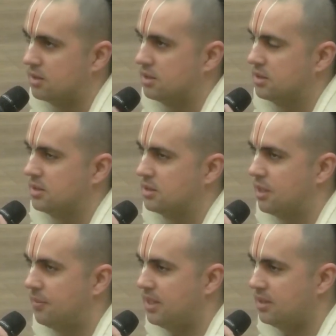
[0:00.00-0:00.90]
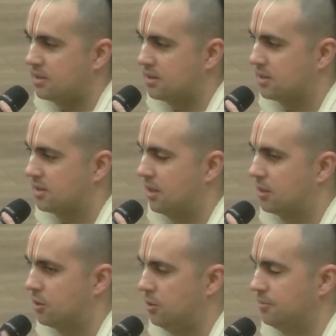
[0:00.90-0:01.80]
Some years
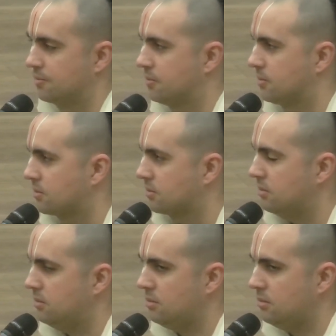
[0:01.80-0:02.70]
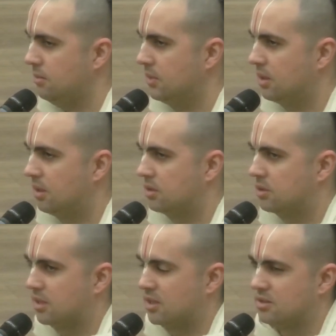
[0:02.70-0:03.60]
ago,
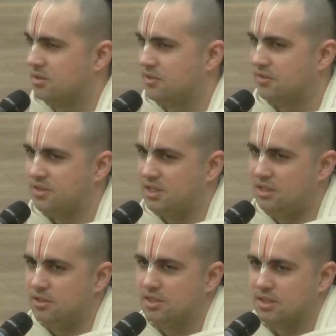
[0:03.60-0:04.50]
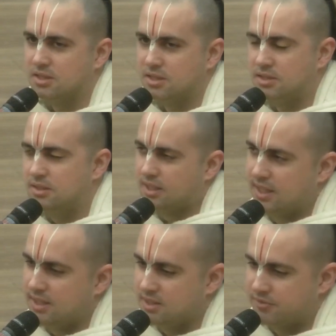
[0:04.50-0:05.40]
2015 or 16, I
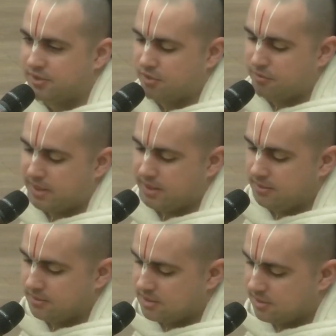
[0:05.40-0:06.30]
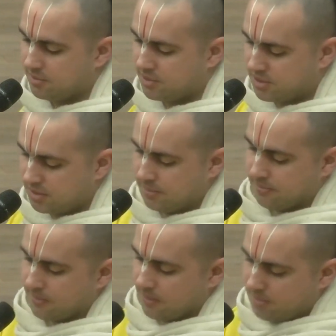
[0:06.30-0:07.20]
this friend of mine. He's a musician.
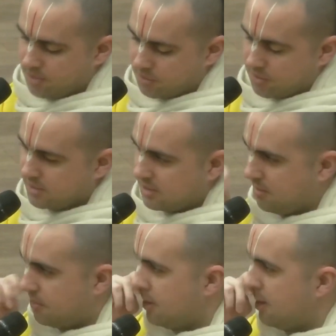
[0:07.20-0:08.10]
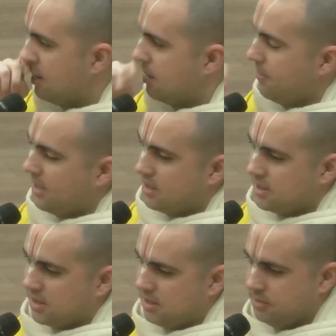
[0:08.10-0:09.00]
I'm not going to say many
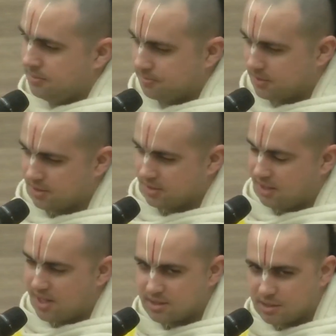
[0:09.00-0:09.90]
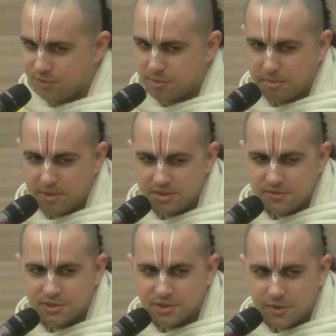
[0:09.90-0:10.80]
details because I didn't ask him for the permission of
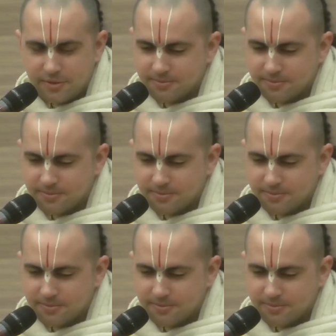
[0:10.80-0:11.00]
the story.